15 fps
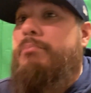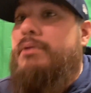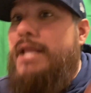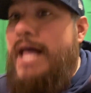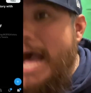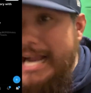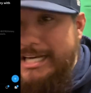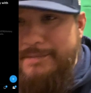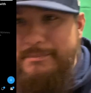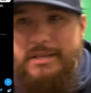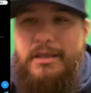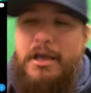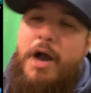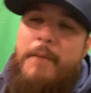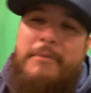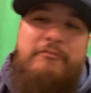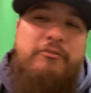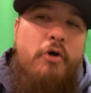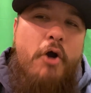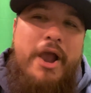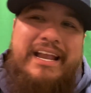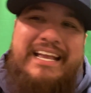blocked me
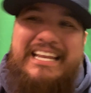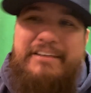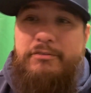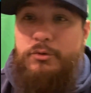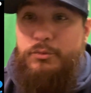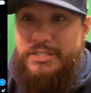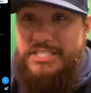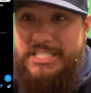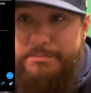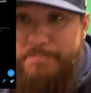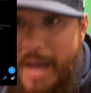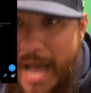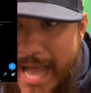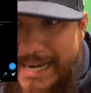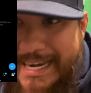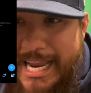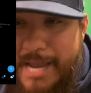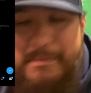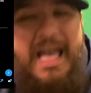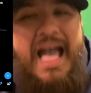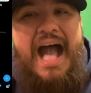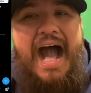before I could even respond to
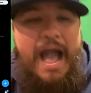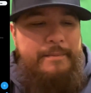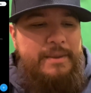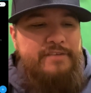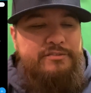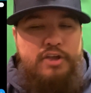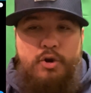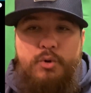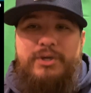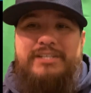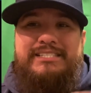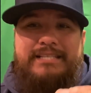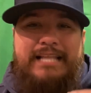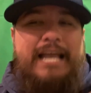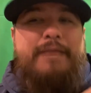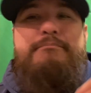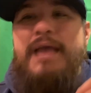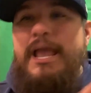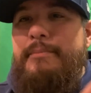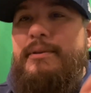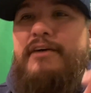him. I mean, there was like maybe